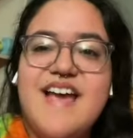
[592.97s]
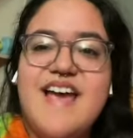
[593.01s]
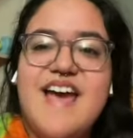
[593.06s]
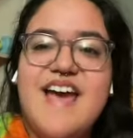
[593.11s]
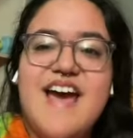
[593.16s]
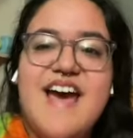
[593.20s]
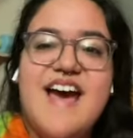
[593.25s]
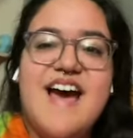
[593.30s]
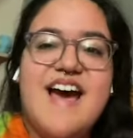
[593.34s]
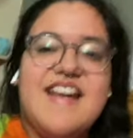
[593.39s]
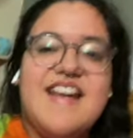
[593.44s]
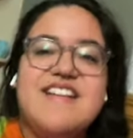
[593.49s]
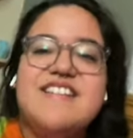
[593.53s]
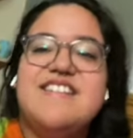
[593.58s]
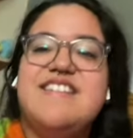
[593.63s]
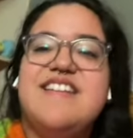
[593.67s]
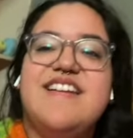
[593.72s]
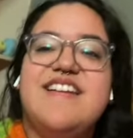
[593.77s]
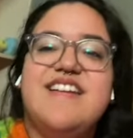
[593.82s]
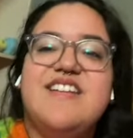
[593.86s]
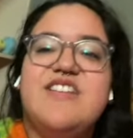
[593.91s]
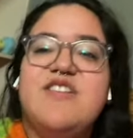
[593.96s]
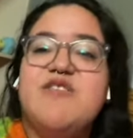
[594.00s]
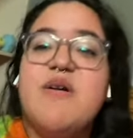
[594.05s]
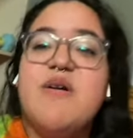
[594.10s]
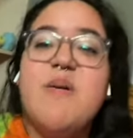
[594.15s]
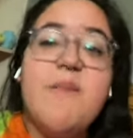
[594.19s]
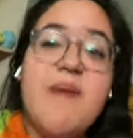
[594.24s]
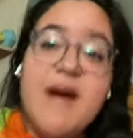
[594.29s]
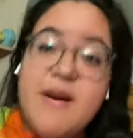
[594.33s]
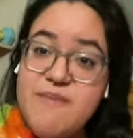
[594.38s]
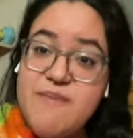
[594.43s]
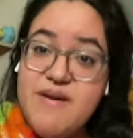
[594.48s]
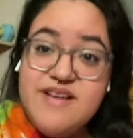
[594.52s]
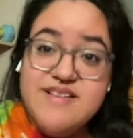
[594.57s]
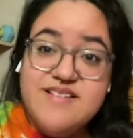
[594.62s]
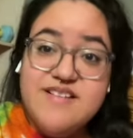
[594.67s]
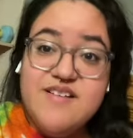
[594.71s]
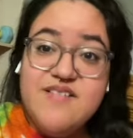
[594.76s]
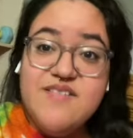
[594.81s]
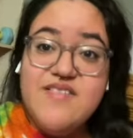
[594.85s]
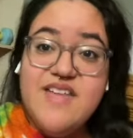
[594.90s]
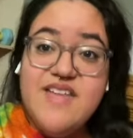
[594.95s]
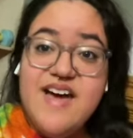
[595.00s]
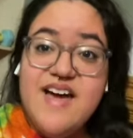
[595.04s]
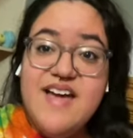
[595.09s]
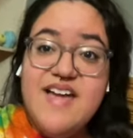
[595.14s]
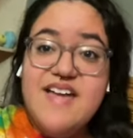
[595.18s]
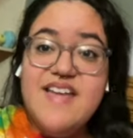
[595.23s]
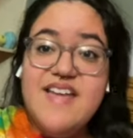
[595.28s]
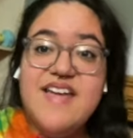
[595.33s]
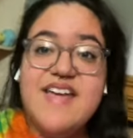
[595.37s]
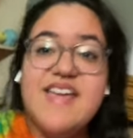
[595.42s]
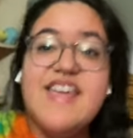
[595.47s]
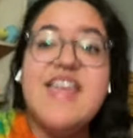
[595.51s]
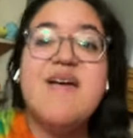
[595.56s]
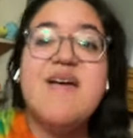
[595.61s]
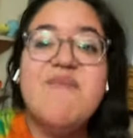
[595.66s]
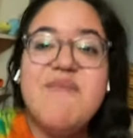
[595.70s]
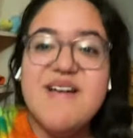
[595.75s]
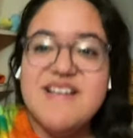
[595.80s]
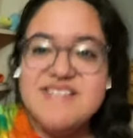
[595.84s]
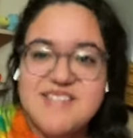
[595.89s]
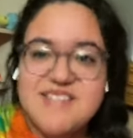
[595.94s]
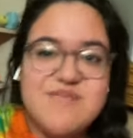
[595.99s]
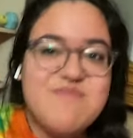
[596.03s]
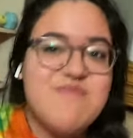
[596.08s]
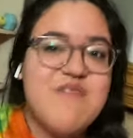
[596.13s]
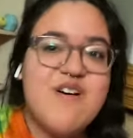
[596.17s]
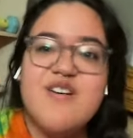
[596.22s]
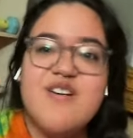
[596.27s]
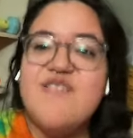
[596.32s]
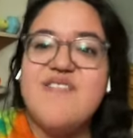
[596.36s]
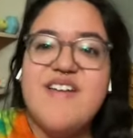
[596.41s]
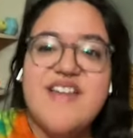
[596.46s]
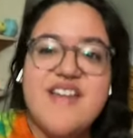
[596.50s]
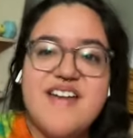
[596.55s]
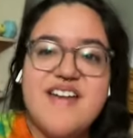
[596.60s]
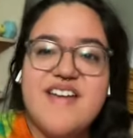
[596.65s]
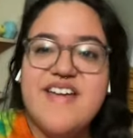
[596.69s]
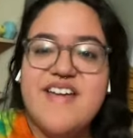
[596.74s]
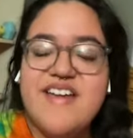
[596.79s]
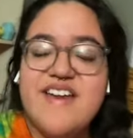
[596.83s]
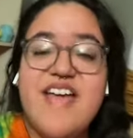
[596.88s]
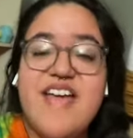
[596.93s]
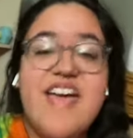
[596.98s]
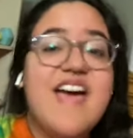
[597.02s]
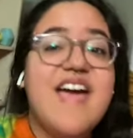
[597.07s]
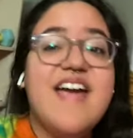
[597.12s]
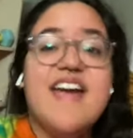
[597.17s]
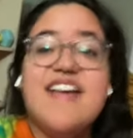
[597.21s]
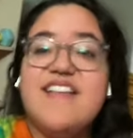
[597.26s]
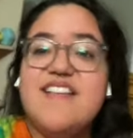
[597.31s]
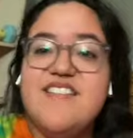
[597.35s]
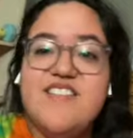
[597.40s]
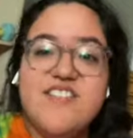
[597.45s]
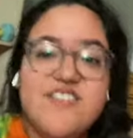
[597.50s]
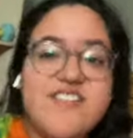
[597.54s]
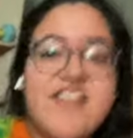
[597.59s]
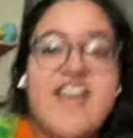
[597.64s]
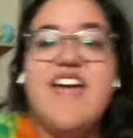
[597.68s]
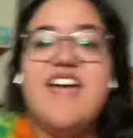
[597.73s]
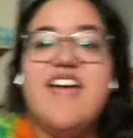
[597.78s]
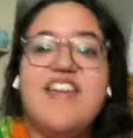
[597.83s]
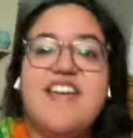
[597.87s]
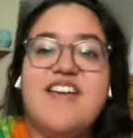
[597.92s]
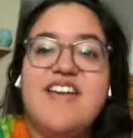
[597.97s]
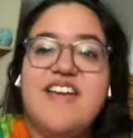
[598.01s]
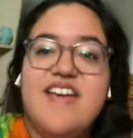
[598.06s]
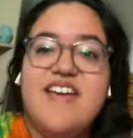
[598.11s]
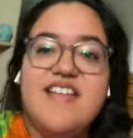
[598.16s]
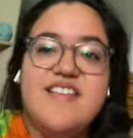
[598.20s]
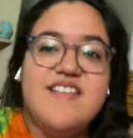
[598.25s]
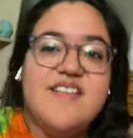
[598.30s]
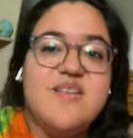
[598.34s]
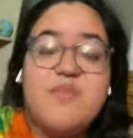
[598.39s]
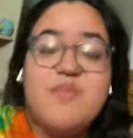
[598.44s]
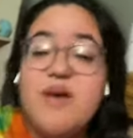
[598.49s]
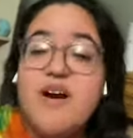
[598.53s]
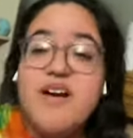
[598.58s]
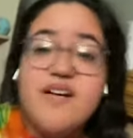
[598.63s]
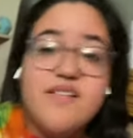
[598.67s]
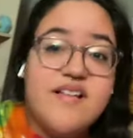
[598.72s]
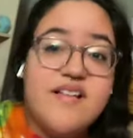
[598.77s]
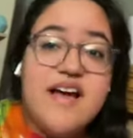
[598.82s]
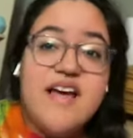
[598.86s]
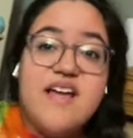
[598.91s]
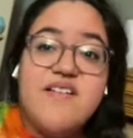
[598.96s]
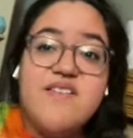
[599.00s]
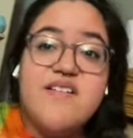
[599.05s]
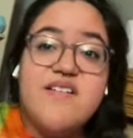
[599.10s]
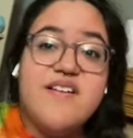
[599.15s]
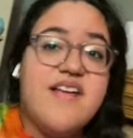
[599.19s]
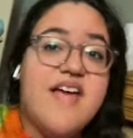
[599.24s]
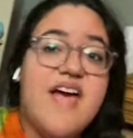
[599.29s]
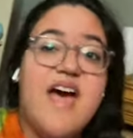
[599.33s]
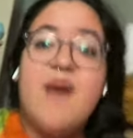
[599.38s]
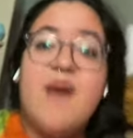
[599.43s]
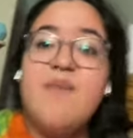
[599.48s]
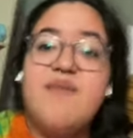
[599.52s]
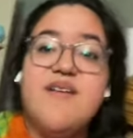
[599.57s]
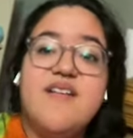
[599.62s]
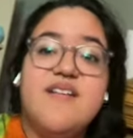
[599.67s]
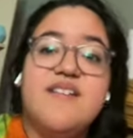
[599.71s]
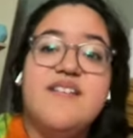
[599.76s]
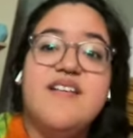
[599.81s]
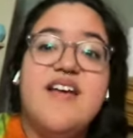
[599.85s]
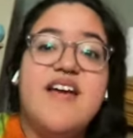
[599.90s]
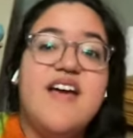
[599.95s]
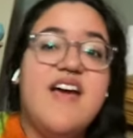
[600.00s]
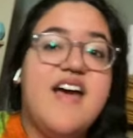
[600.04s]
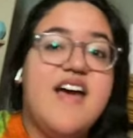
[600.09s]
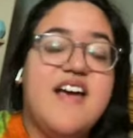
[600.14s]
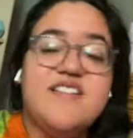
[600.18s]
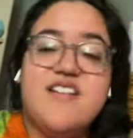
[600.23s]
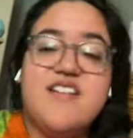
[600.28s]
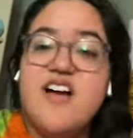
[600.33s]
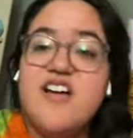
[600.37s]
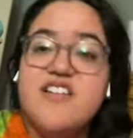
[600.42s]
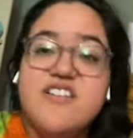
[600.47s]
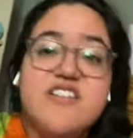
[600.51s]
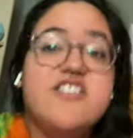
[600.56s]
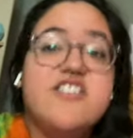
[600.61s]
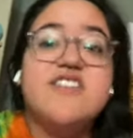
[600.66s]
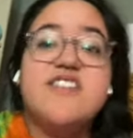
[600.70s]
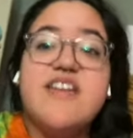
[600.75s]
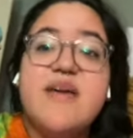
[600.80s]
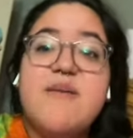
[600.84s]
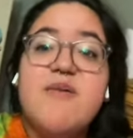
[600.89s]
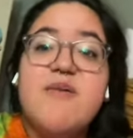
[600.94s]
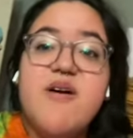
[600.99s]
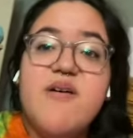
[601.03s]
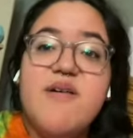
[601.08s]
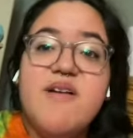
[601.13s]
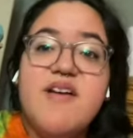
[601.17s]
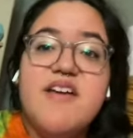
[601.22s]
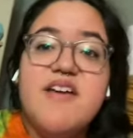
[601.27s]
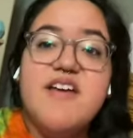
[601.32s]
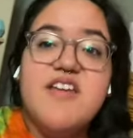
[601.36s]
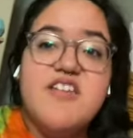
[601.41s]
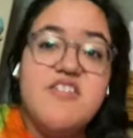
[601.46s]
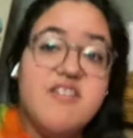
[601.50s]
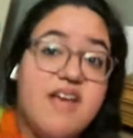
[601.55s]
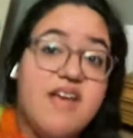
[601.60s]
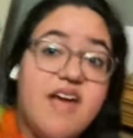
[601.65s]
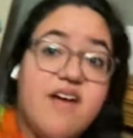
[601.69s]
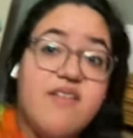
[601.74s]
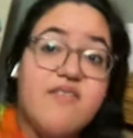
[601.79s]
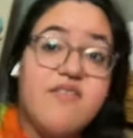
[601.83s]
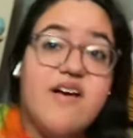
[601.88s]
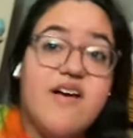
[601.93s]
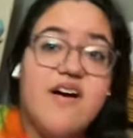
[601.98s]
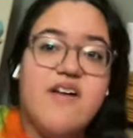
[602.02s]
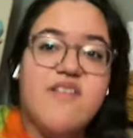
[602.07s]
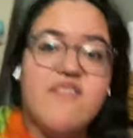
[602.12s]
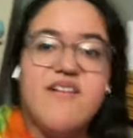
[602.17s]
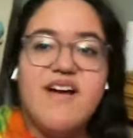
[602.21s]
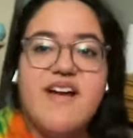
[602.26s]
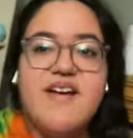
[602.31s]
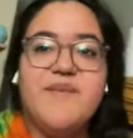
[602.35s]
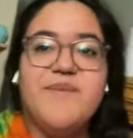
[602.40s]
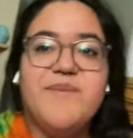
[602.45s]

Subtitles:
I just needed to remind myself that and get myself motivated again, because it's okay. This is part of life and it happens. As long as you just keep going, you can't fail, right?